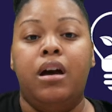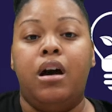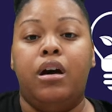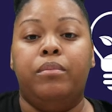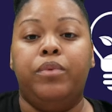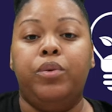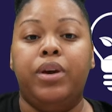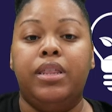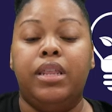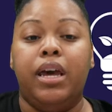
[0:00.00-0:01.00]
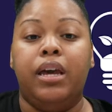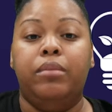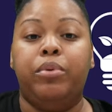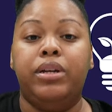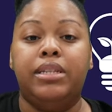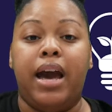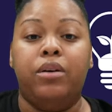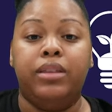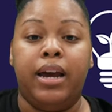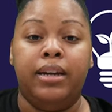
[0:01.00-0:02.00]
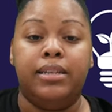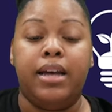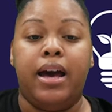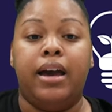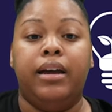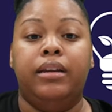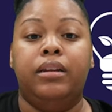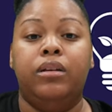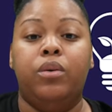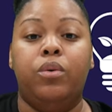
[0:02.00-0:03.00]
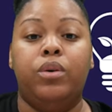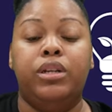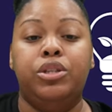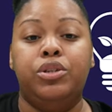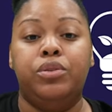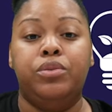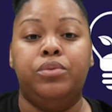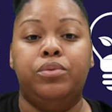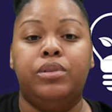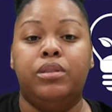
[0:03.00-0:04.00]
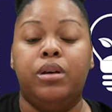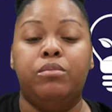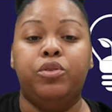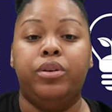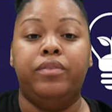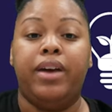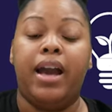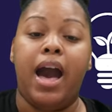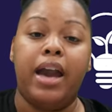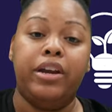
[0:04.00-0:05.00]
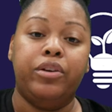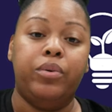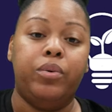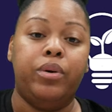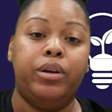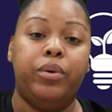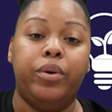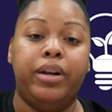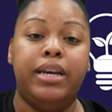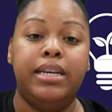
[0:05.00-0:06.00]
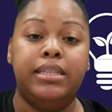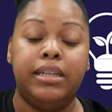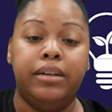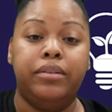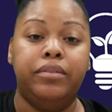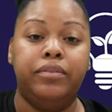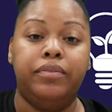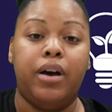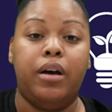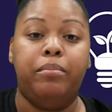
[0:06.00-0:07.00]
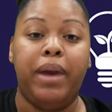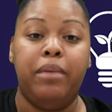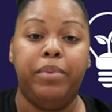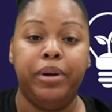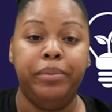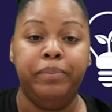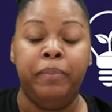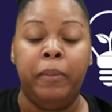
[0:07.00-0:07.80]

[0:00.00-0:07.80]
um, you can then print out that design onto some sort of like iron on or adhesive um, paper